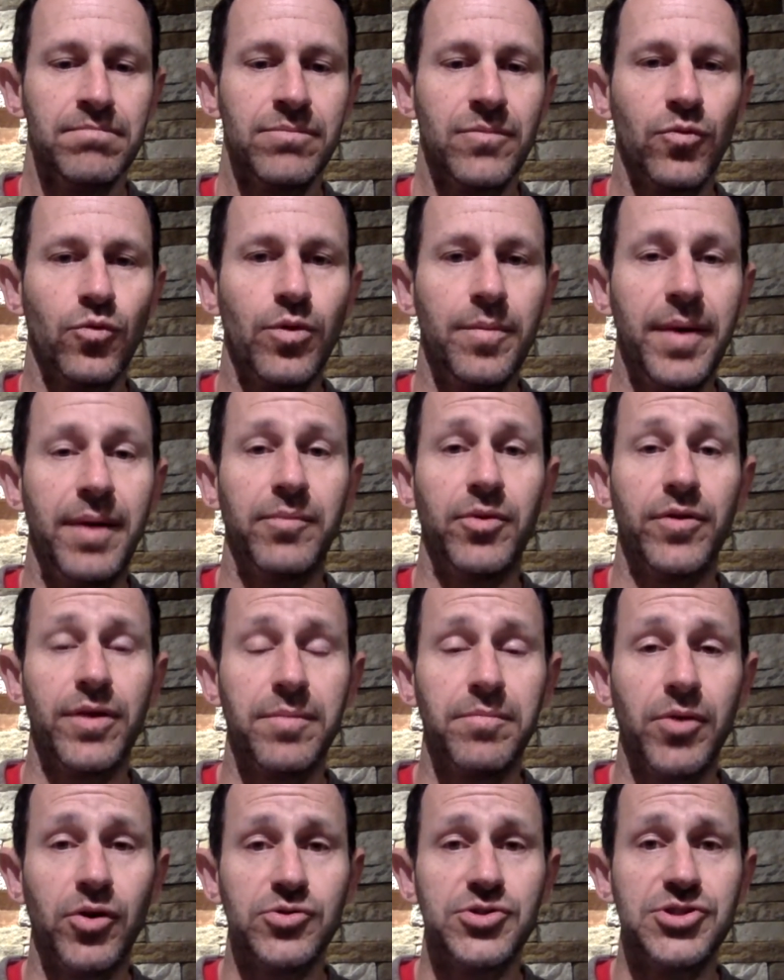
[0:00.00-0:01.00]
Remember that
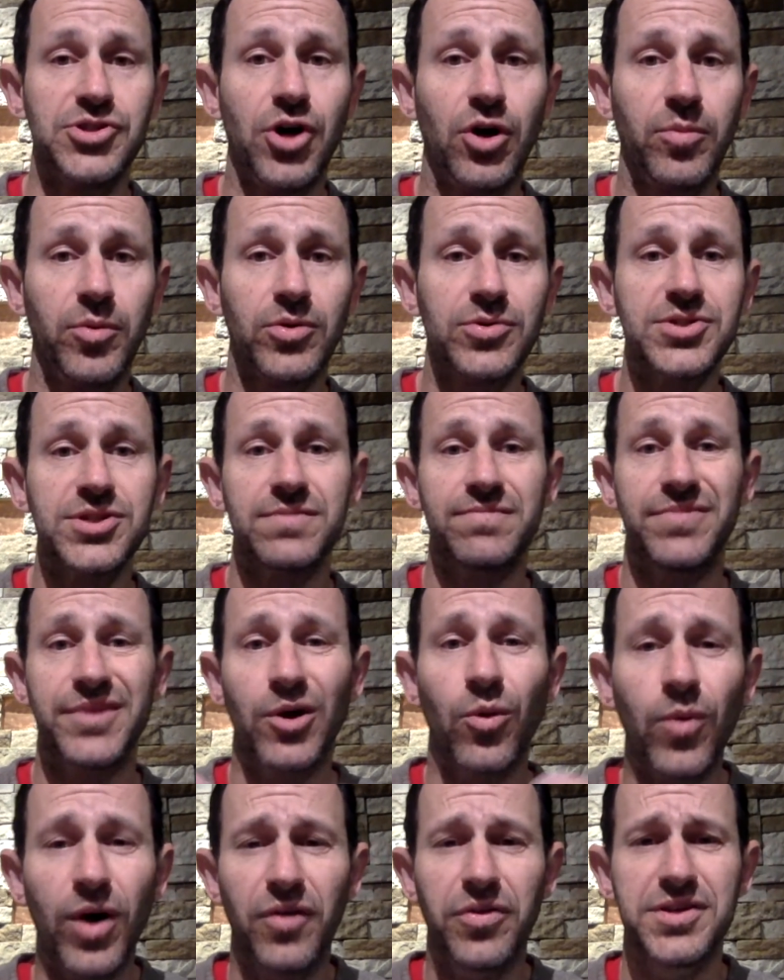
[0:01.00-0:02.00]
most nobles, their
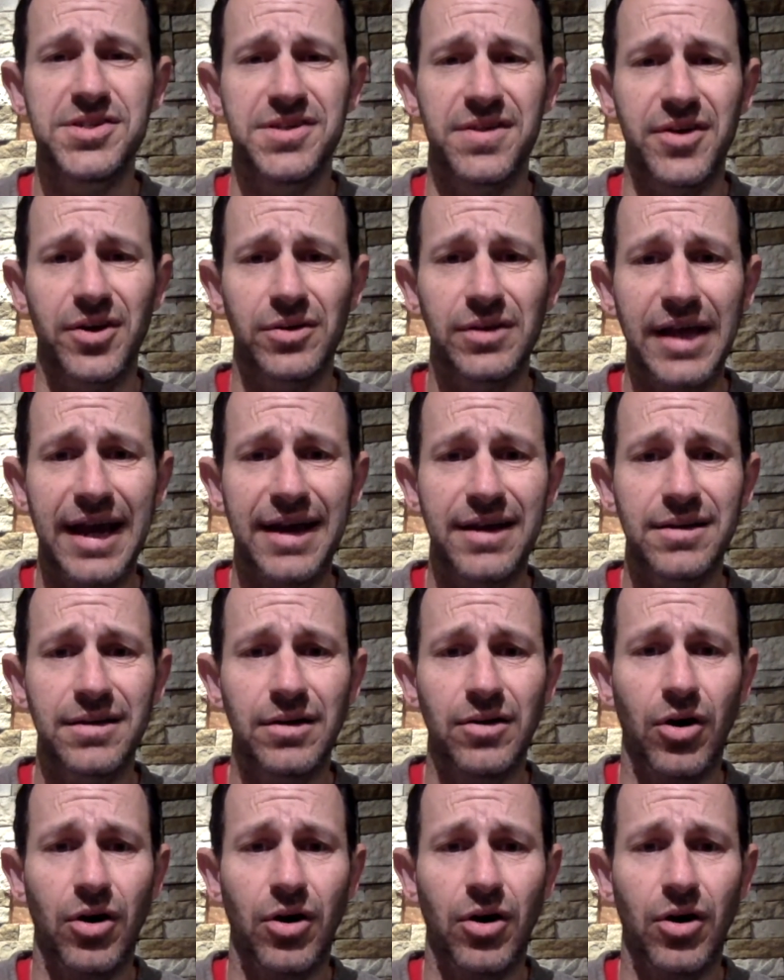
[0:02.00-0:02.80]
wealth is in their land.